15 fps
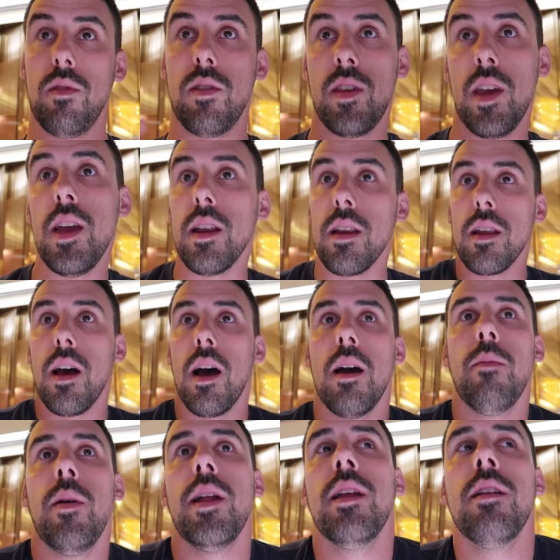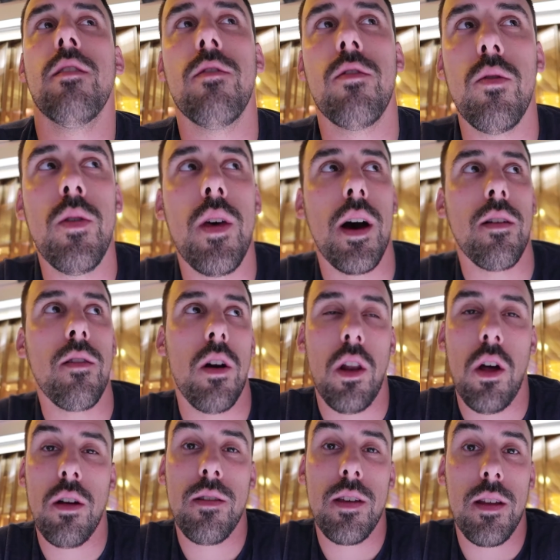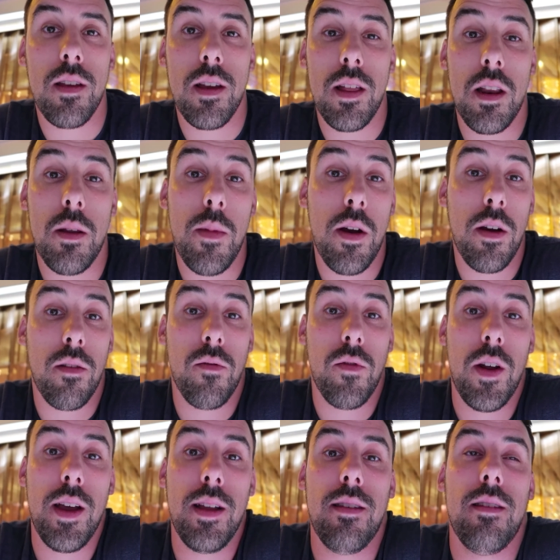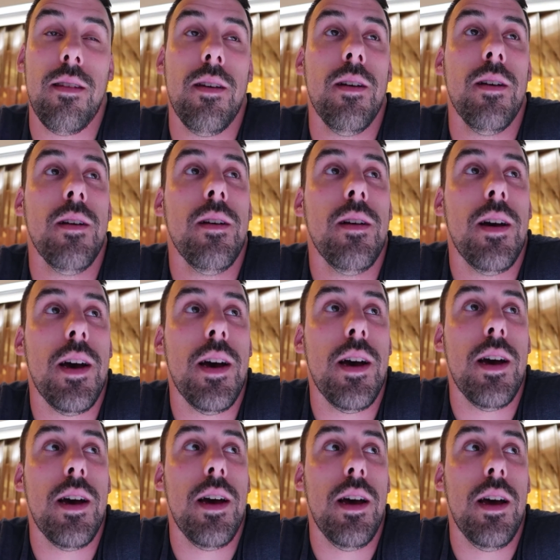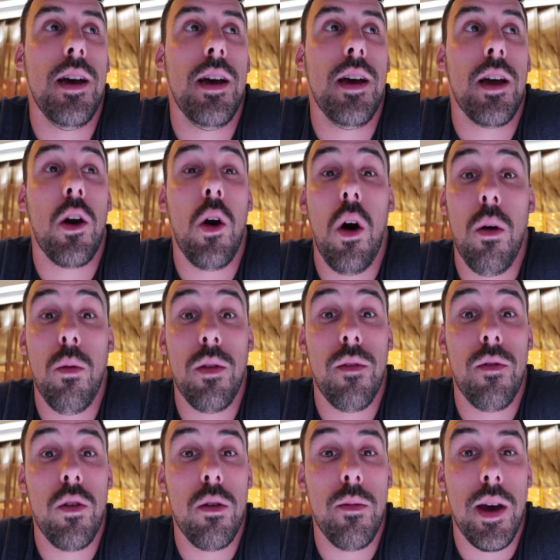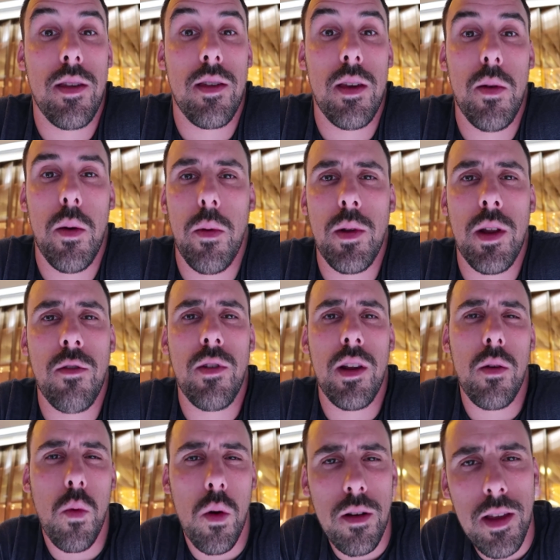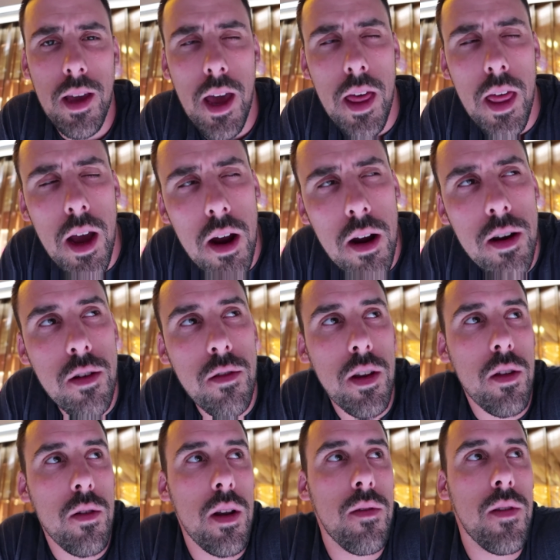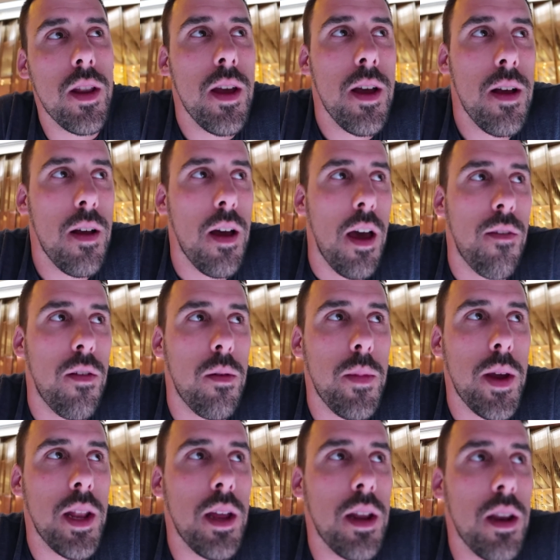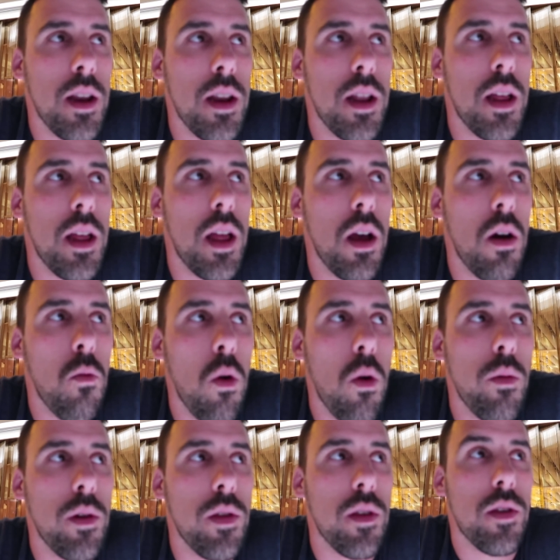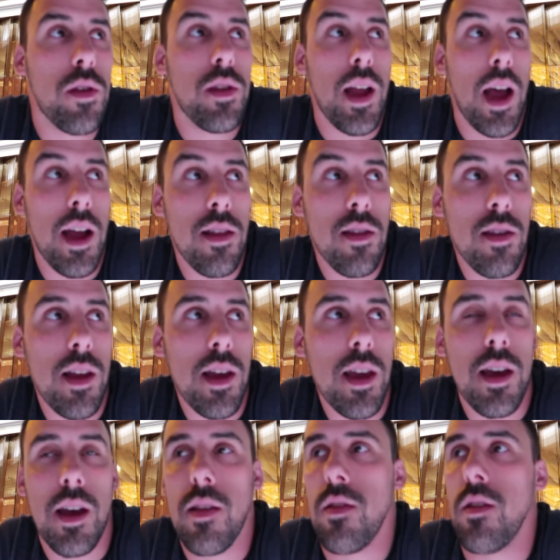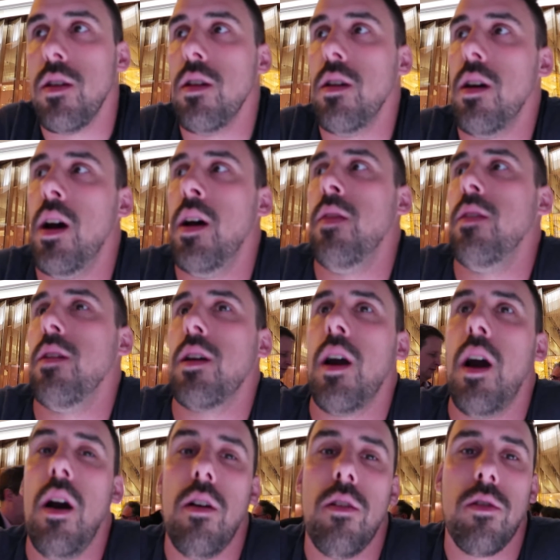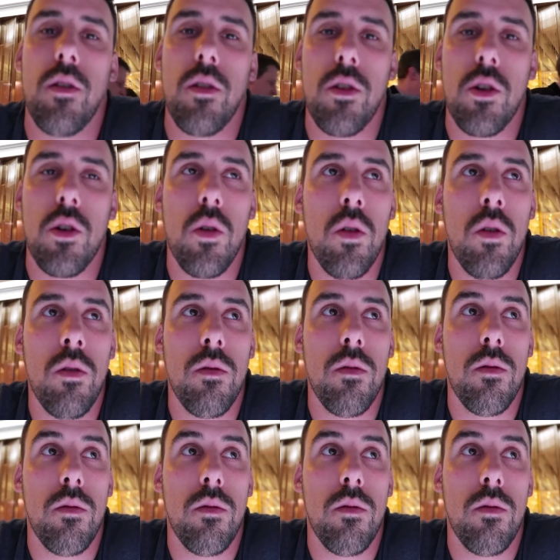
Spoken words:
scene. I might need to do that. I've got a lot of detailing American friends. Caught up with a few of them at SEMA, but we didn't really work together, didn't really do anything. If you're meaning what were the stands like and the cars on show,